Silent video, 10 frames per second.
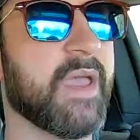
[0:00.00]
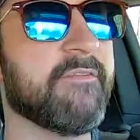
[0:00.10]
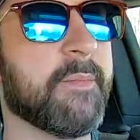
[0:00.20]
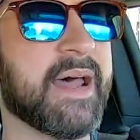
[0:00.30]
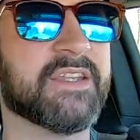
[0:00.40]
We
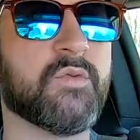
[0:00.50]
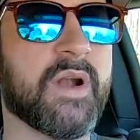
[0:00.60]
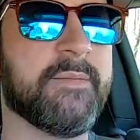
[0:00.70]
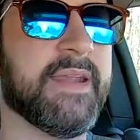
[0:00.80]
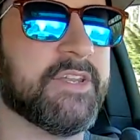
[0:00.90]
have about a
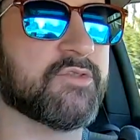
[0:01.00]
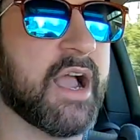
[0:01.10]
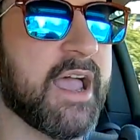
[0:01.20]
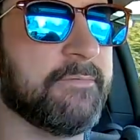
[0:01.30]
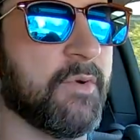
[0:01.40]
20-minute
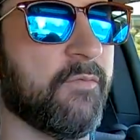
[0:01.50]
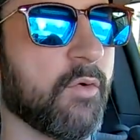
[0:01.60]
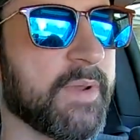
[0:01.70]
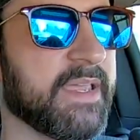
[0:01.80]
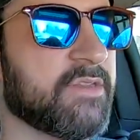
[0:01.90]
drive
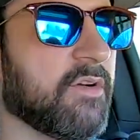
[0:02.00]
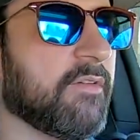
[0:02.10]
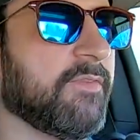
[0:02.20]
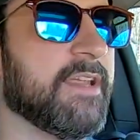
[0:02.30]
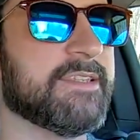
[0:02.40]
before we get to our
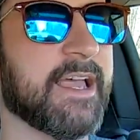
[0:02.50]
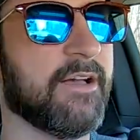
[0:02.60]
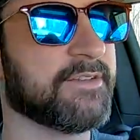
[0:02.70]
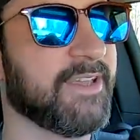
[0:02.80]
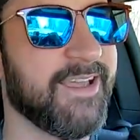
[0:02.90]
friend's
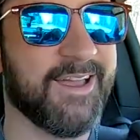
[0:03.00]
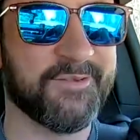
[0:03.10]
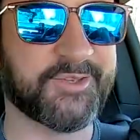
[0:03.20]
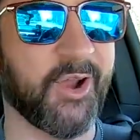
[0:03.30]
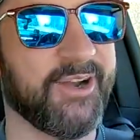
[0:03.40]
house.
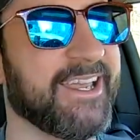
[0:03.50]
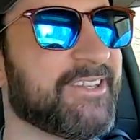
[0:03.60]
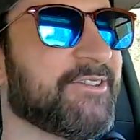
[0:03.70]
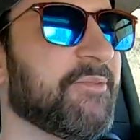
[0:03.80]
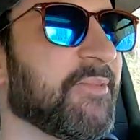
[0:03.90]
I'm starting to
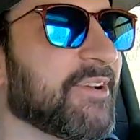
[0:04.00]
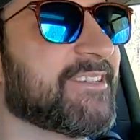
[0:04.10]
get super